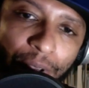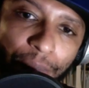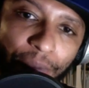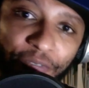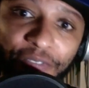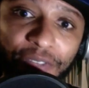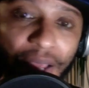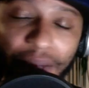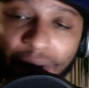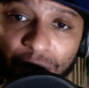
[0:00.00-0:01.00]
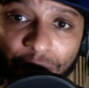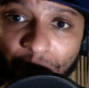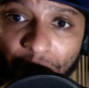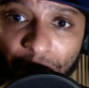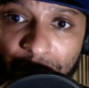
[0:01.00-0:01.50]
But 5,900 for
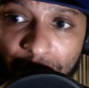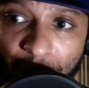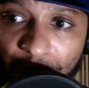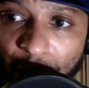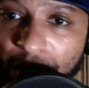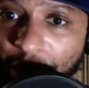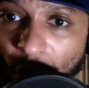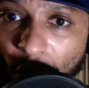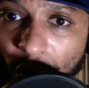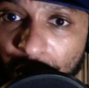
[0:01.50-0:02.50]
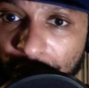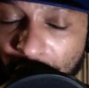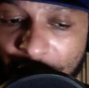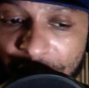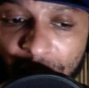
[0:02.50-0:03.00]
Burton. So those are Fords. We know
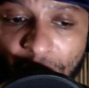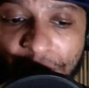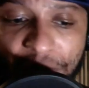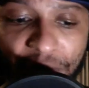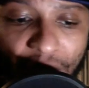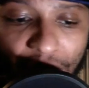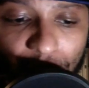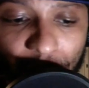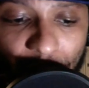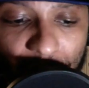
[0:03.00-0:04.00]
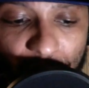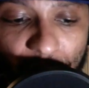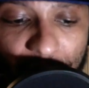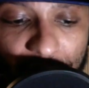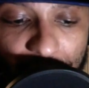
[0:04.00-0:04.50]
that's the right manufacturer for this
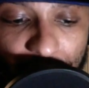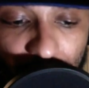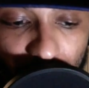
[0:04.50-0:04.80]
race.